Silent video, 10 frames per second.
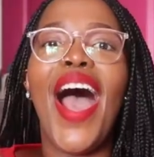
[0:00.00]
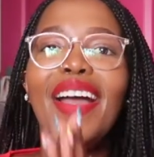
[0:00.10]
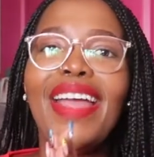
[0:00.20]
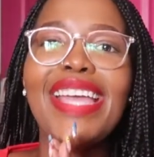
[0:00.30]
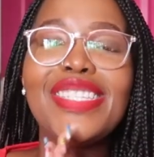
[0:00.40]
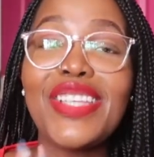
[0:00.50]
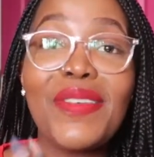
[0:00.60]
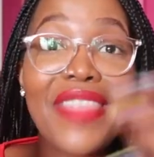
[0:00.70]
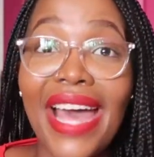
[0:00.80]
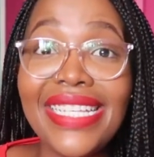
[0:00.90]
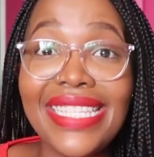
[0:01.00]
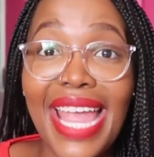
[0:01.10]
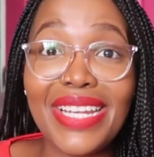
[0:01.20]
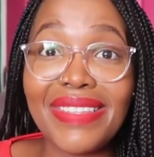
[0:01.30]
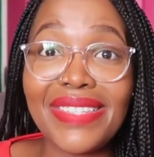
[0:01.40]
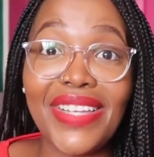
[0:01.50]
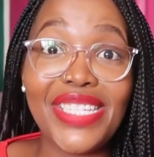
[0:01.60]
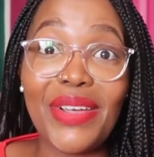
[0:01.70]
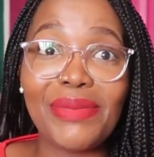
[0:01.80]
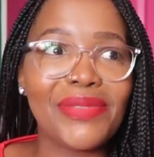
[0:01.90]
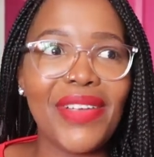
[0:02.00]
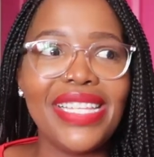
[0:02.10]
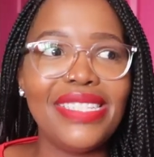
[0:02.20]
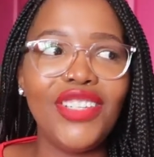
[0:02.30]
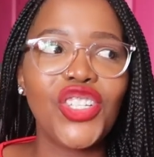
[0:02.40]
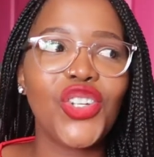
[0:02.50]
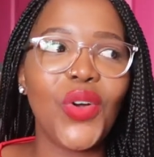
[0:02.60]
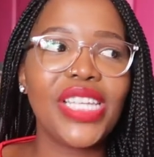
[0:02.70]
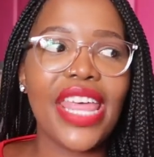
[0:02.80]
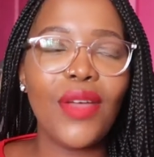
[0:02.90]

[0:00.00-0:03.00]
Okay, so that is the end of this video. It was relatively short.